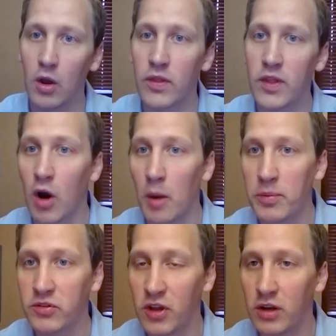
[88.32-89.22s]
The
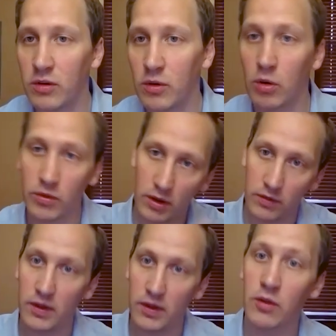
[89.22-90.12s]
opposite, or
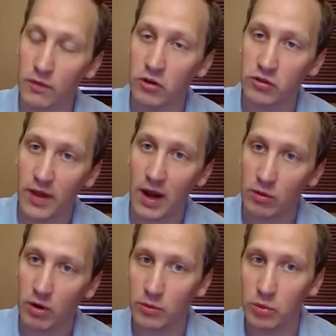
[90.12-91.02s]
the other version of that
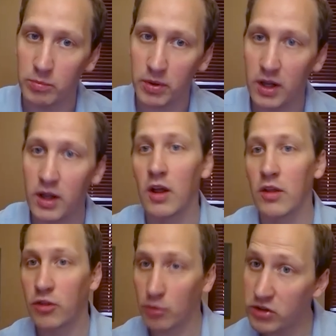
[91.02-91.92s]
rather, would be
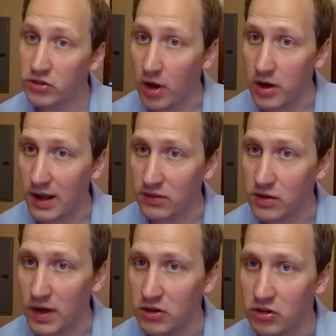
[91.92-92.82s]
three-sided
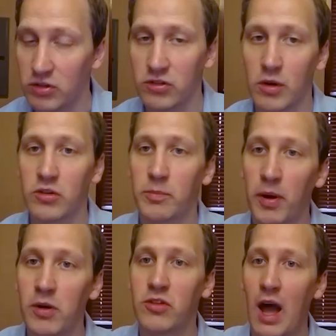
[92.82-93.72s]
activation. So as
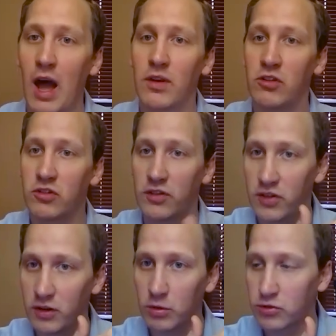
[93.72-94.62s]
opposed to having just a
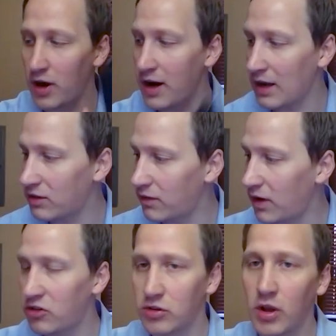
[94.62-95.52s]
single-sided
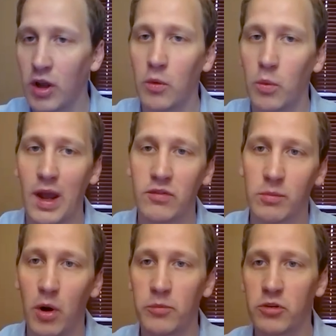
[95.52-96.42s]
activation, we have
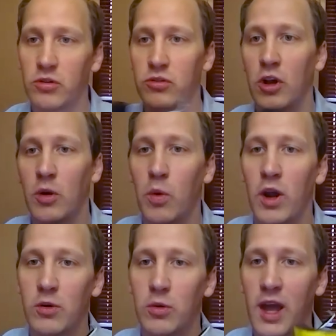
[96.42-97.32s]
some options where
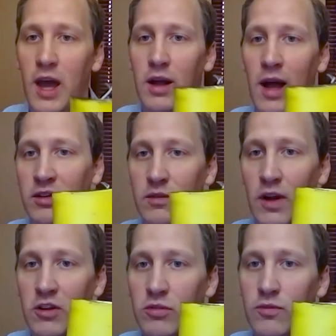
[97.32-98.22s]
you'll get
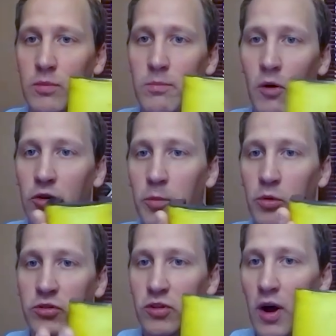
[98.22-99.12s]
activation from
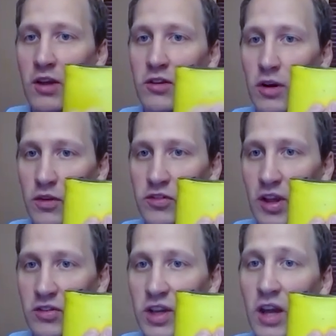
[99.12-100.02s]
multiple sides of the
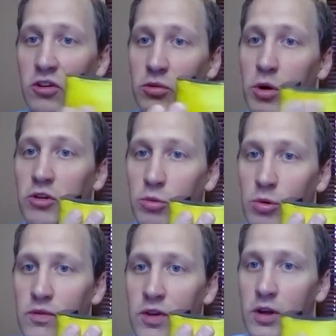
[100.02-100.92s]
sensing edges, which we'll
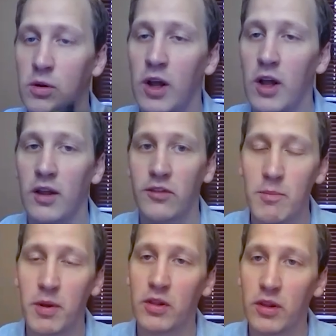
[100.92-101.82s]
review.
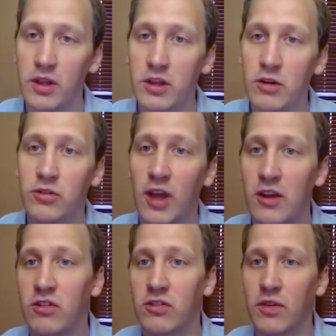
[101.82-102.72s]
Typically, use
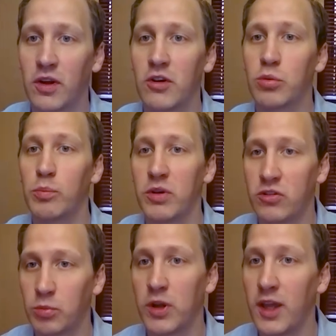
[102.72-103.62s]
cases for those would be
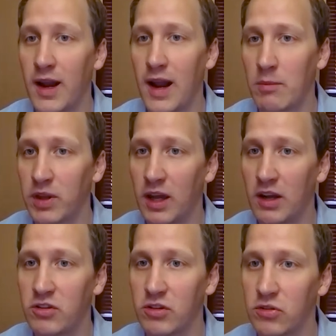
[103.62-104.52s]
swing gate
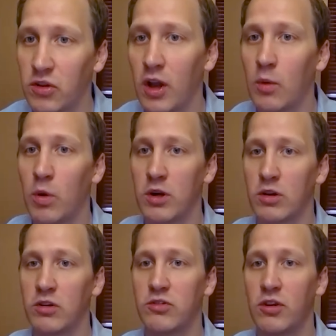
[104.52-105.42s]
applications, where you're
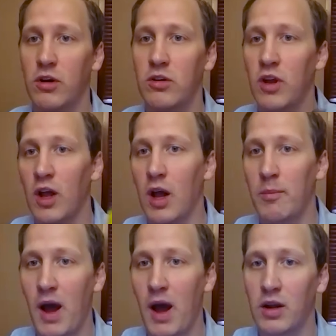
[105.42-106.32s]
concerned
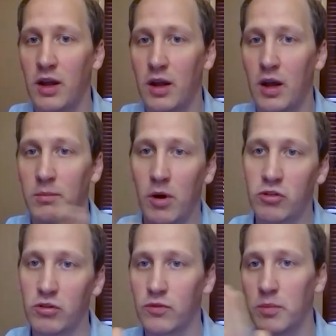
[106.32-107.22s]
about a
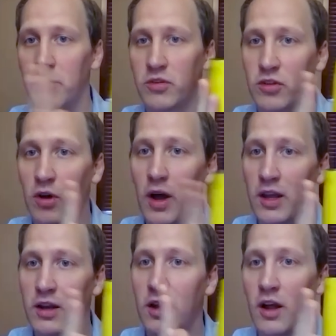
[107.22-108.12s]
motion from the
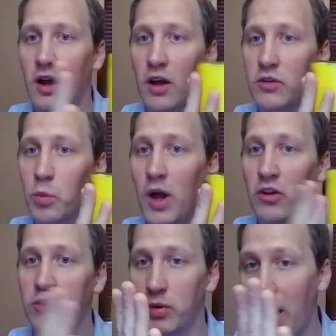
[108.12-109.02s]
side, as well
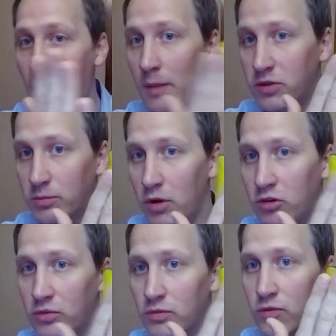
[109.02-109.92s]
as perhaps a
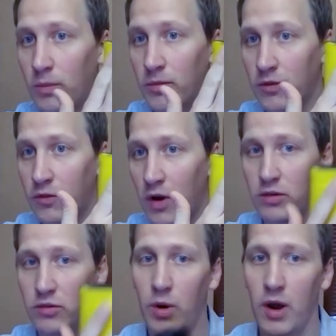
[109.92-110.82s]
motion from the front
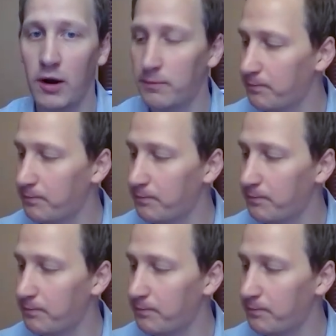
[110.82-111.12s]
as well.